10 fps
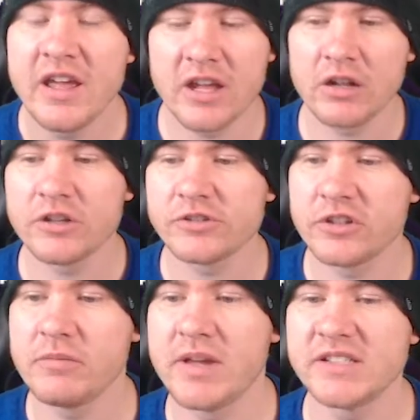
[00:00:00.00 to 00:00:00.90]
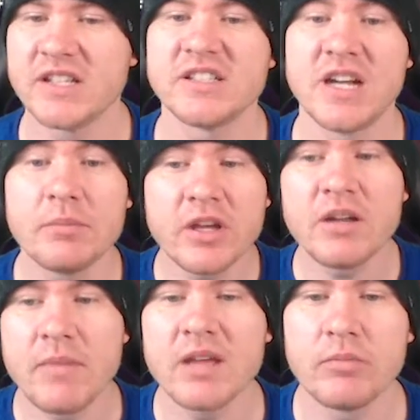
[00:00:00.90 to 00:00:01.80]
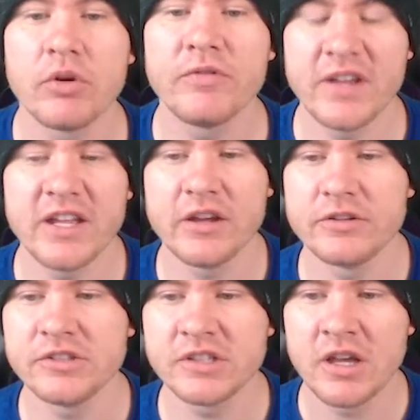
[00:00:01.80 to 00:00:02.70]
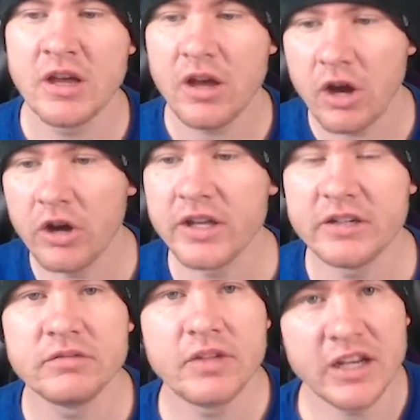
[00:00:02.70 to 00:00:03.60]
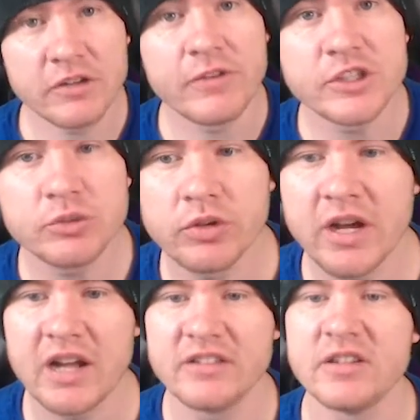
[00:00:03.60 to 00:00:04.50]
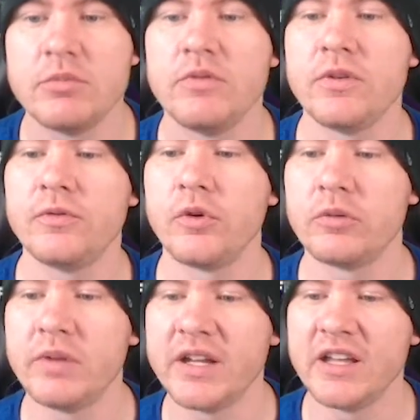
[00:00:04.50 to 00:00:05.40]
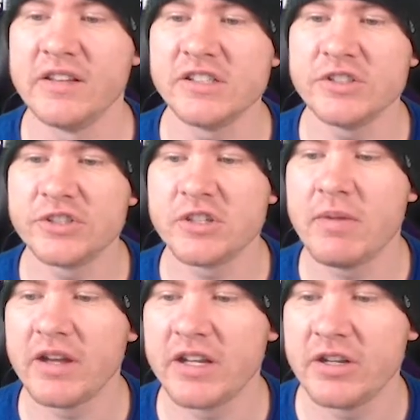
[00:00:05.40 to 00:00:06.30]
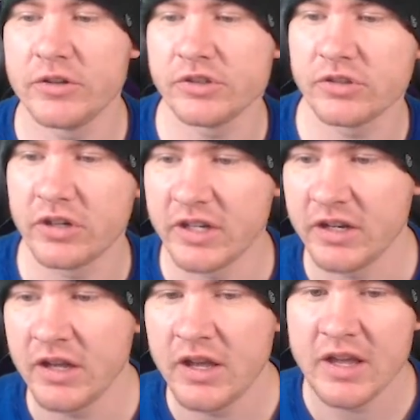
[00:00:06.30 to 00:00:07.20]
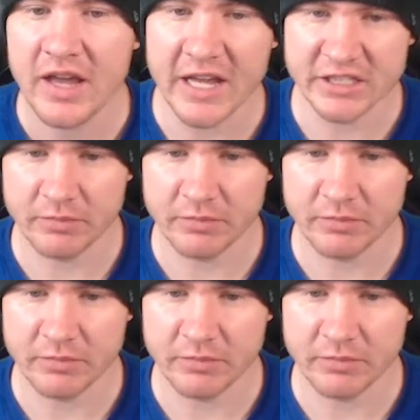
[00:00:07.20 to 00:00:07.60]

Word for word: It'll all start to make sense. And I'm gonna make more videos on individual content moving forward. But again, this is just about getting you started as a